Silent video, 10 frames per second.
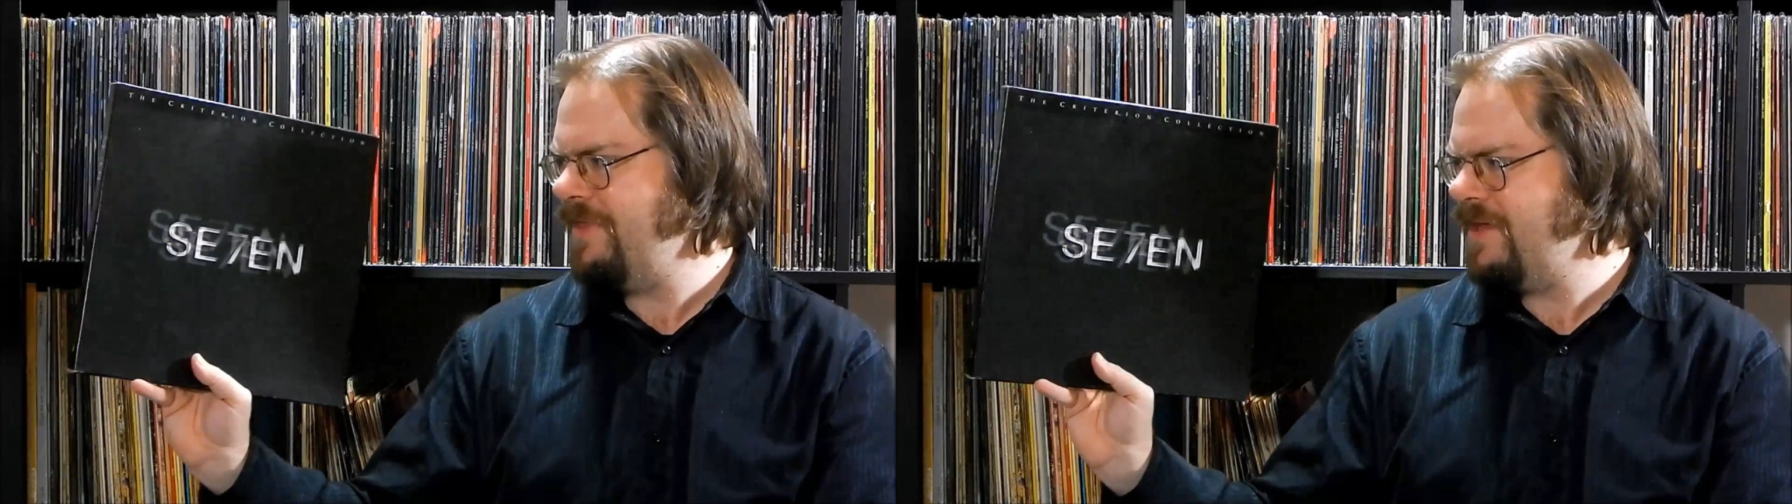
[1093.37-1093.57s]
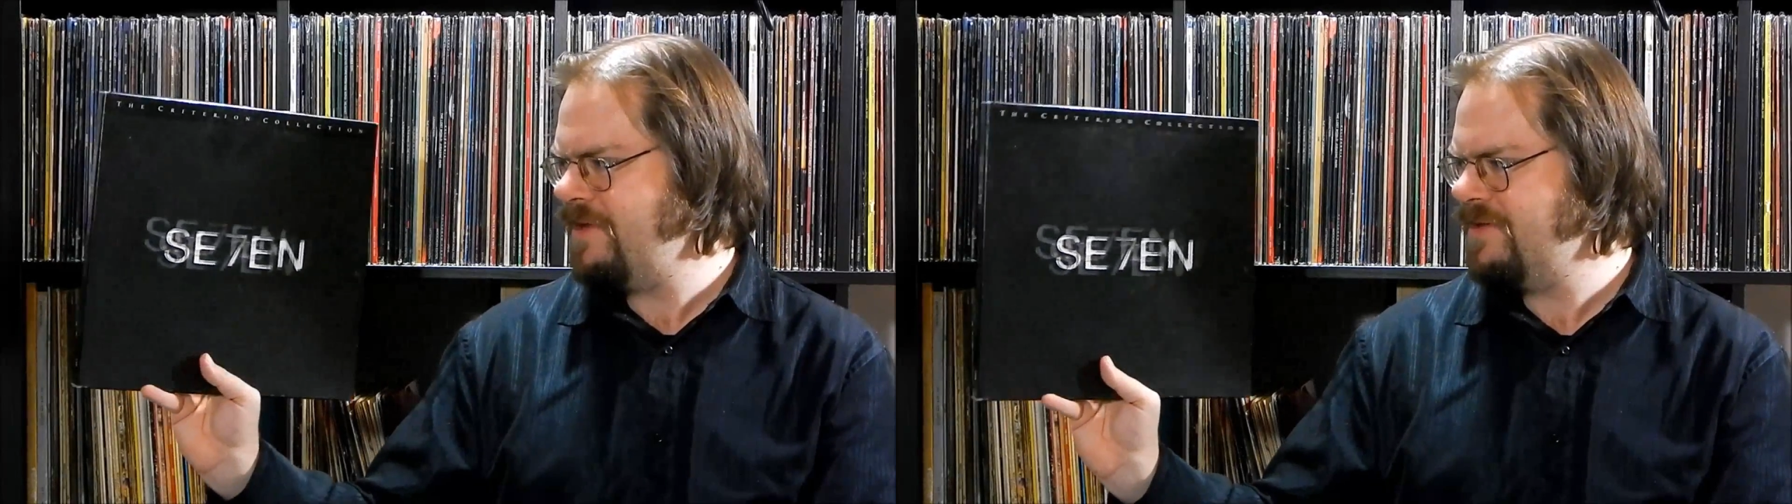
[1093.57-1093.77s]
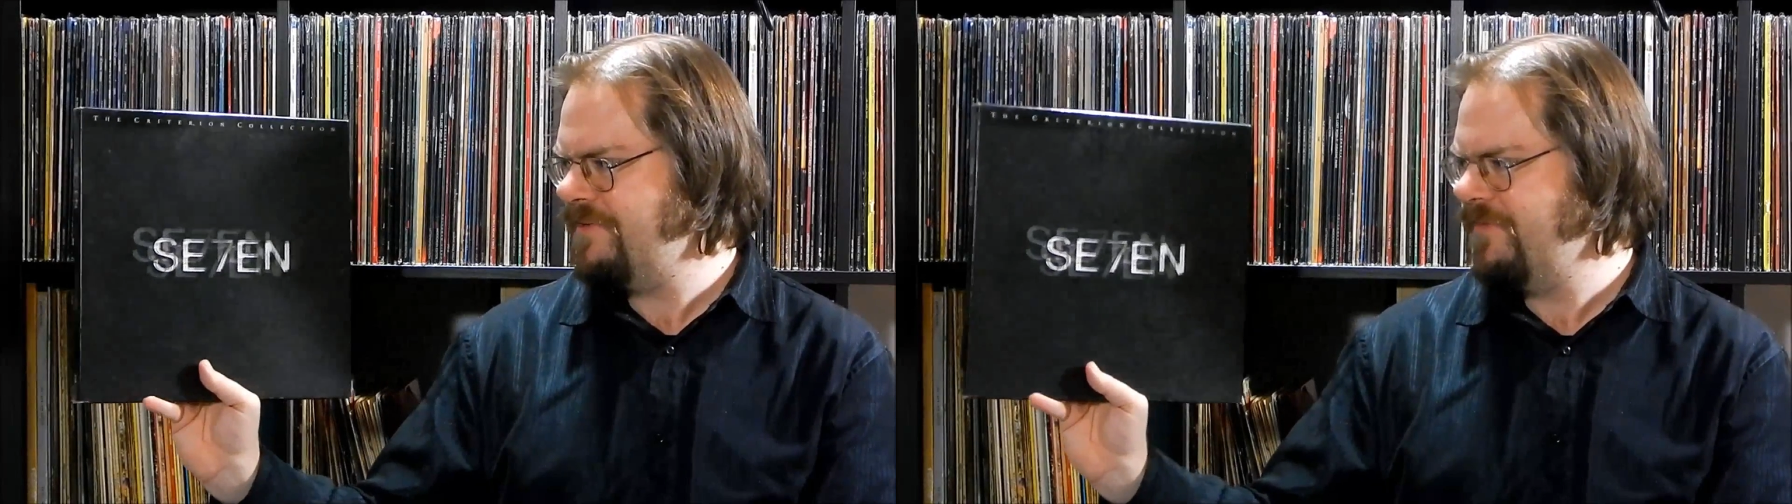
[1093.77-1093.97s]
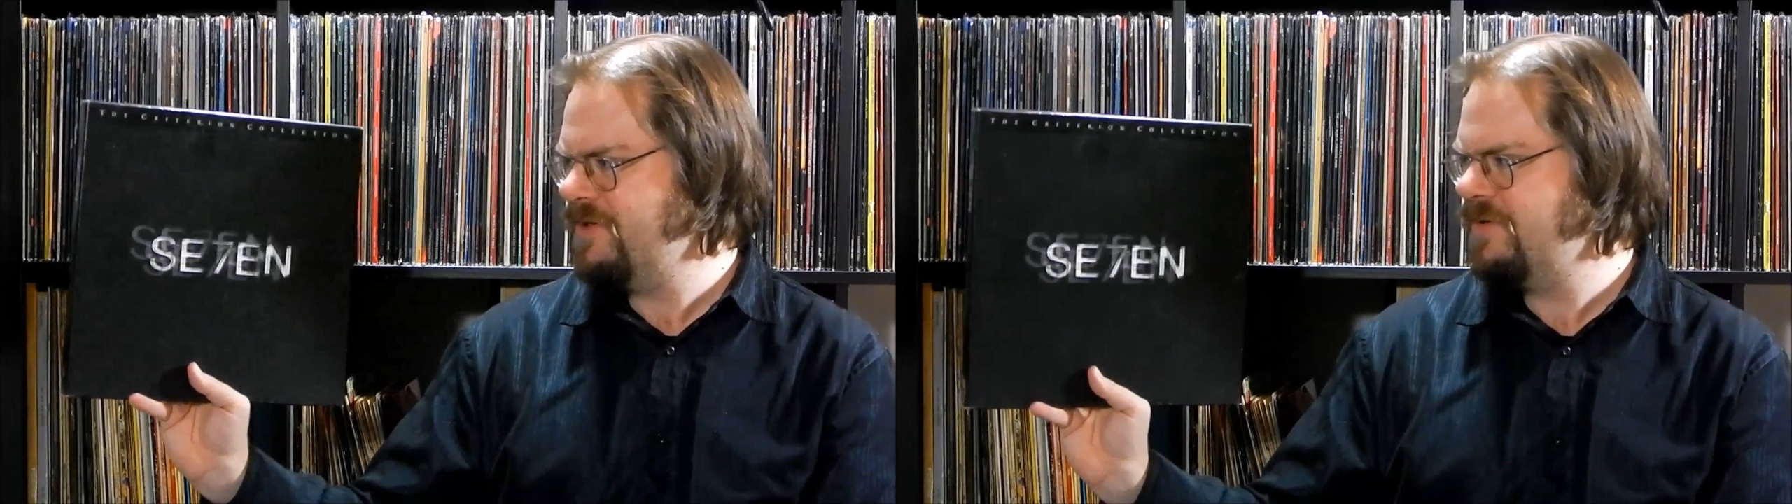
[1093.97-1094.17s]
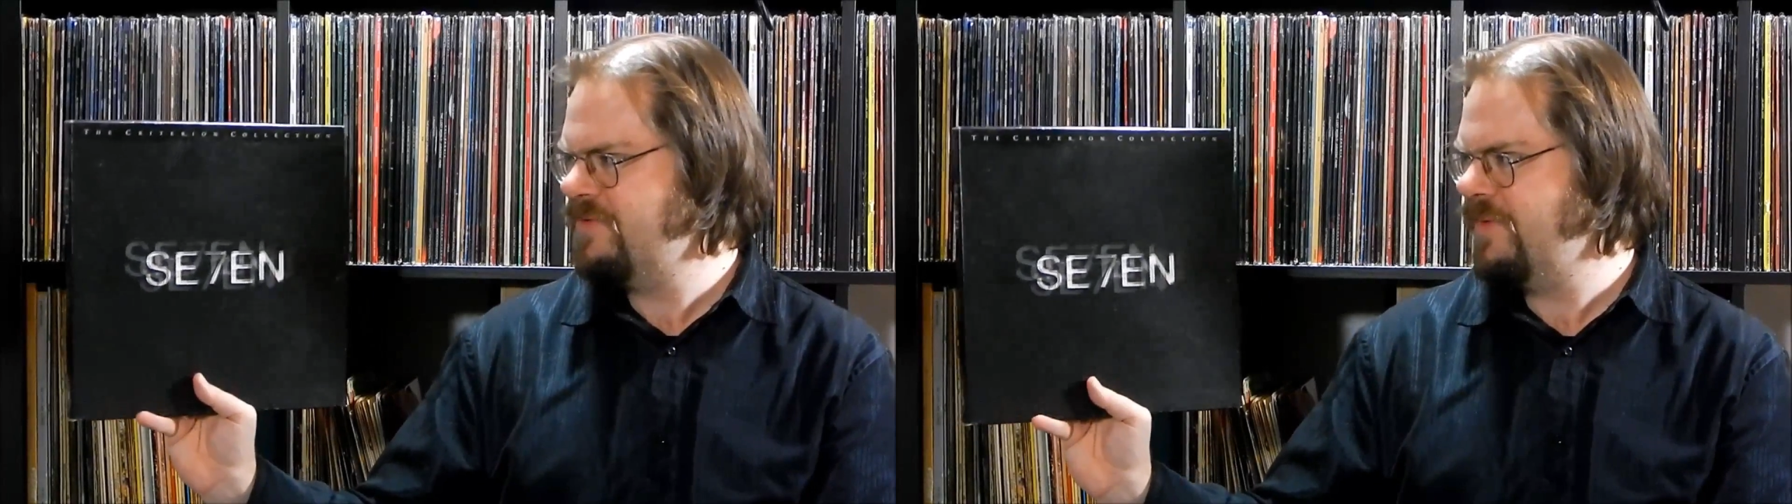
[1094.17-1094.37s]
I think there's some
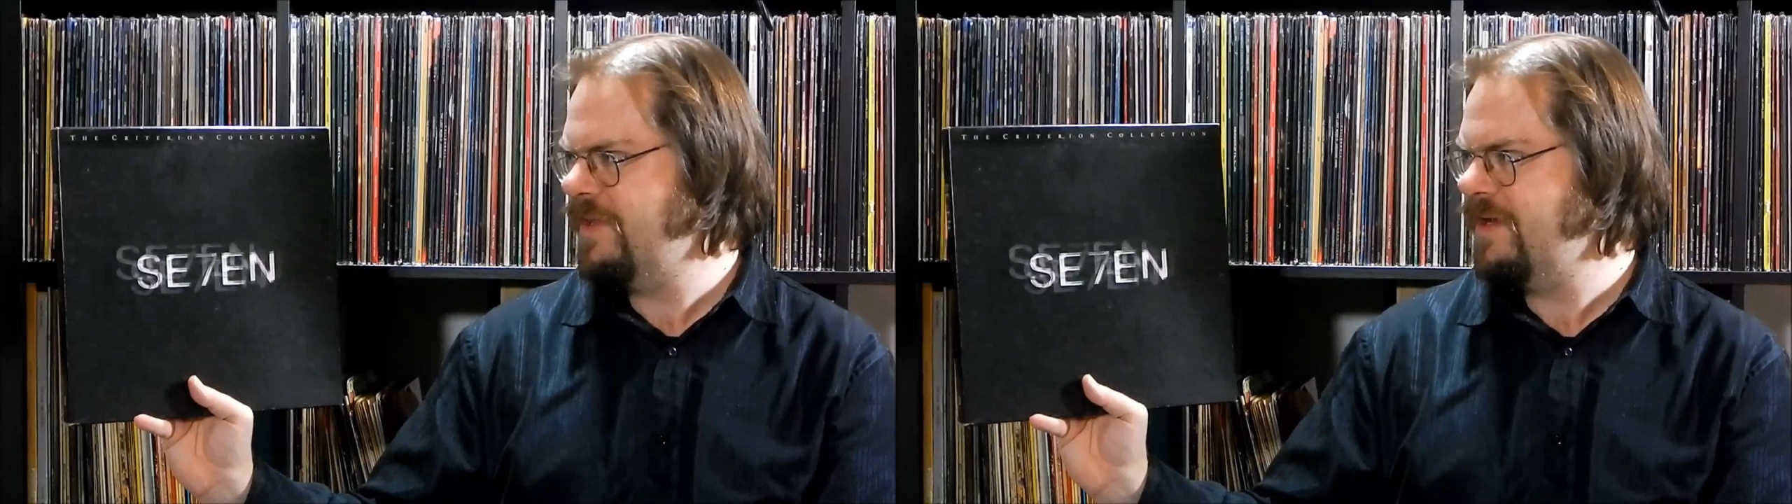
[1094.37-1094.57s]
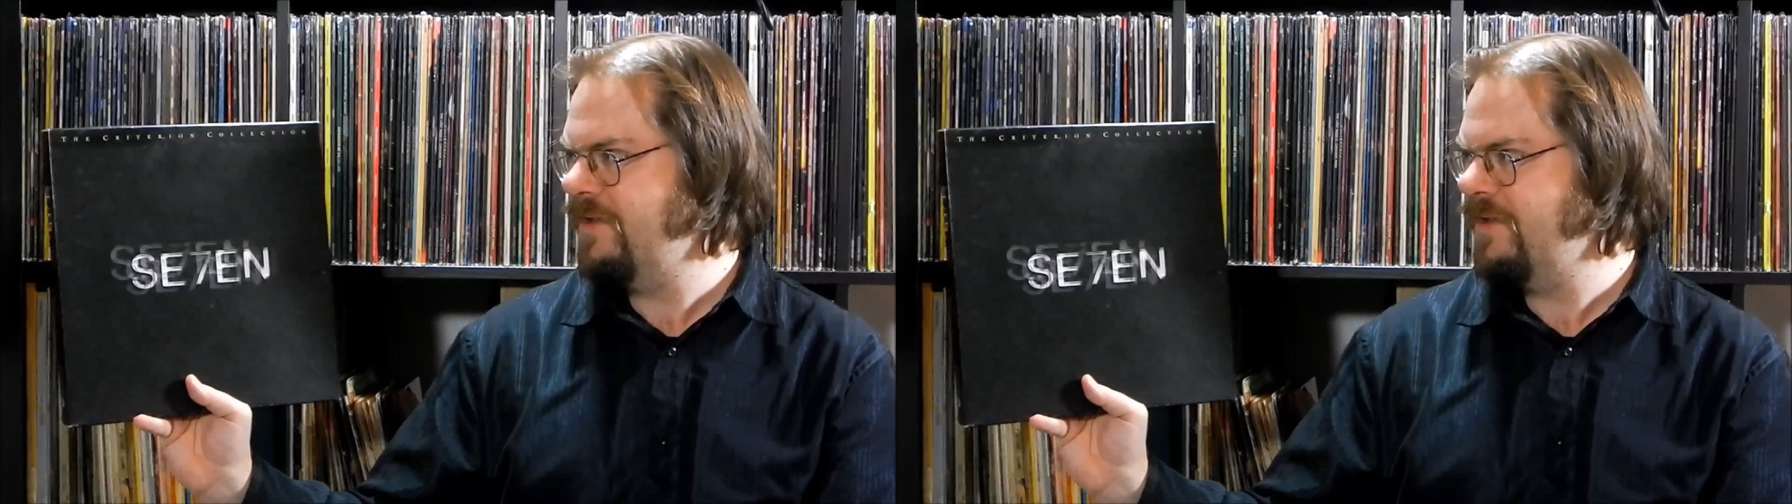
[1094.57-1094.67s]
versions with